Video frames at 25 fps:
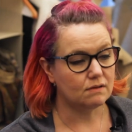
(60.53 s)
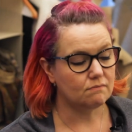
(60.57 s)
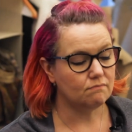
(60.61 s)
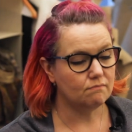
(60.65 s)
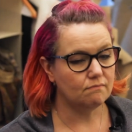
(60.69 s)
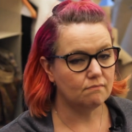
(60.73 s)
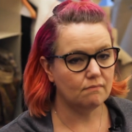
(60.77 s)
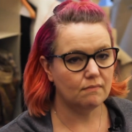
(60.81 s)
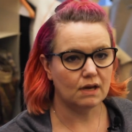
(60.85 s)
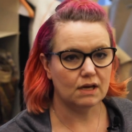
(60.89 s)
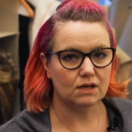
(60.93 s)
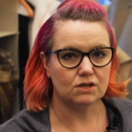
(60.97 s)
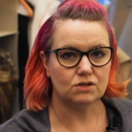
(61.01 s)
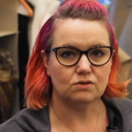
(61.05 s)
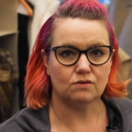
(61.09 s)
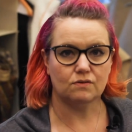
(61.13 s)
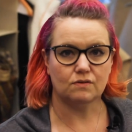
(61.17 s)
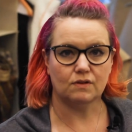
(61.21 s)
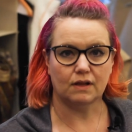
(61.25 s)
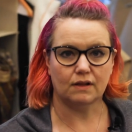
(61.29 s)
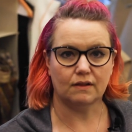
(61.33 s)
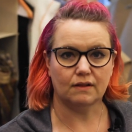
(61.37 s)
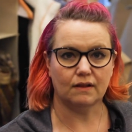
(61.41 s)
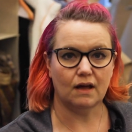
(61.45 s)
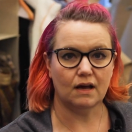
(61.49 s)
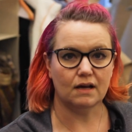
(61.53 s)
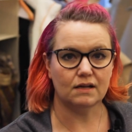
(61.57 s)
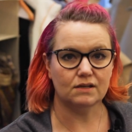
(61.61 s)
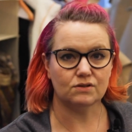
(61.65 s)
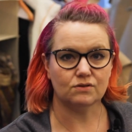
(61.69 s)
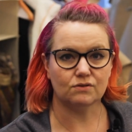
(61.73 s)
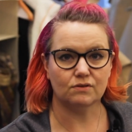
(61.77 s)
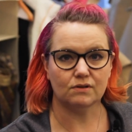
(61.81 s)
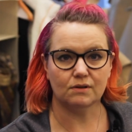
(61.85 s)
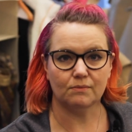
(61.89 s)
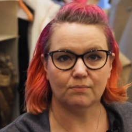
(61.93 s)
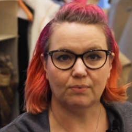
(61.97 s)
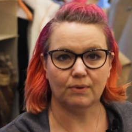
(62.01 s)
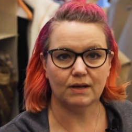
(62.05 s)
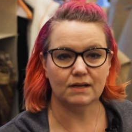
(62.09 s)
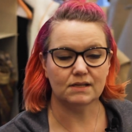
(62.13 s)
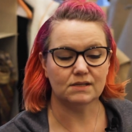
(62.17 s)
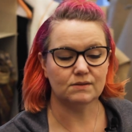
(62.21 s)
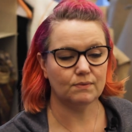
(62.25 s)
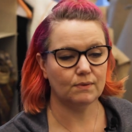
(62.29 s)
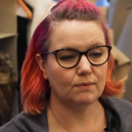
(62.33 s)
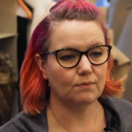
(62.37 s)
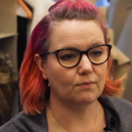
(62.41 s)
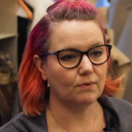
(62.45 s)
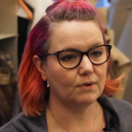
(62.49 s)
make sure that lines are in the place
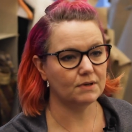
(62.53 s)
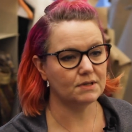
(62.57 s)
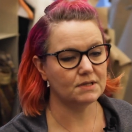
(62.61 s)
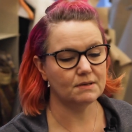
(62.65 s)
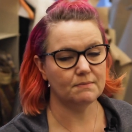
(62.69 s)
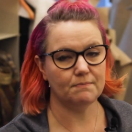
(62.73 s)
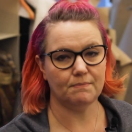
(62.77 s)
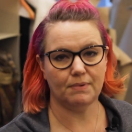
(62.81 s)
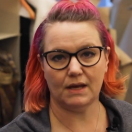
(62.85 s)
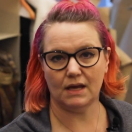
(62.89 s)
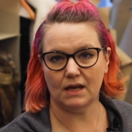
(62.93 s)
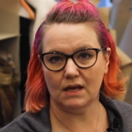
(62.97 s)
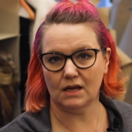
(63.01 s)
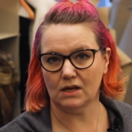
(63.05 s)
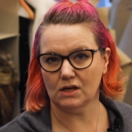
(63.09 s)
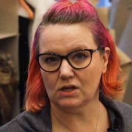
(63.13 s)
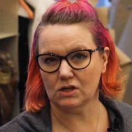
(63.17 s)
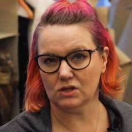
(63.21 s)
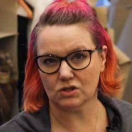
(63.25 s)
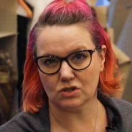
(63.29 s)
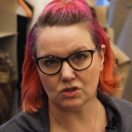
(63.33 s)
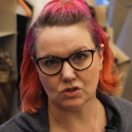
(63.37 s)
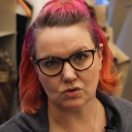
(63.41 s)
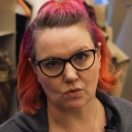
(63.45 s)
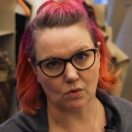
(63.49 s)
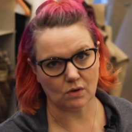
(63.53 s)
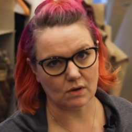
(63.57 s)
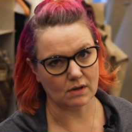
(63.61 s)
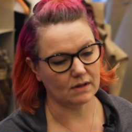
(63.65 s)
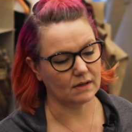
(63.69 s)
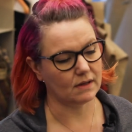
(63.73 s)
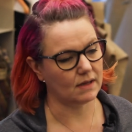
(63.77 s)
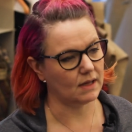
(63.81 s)
we want to be, shorten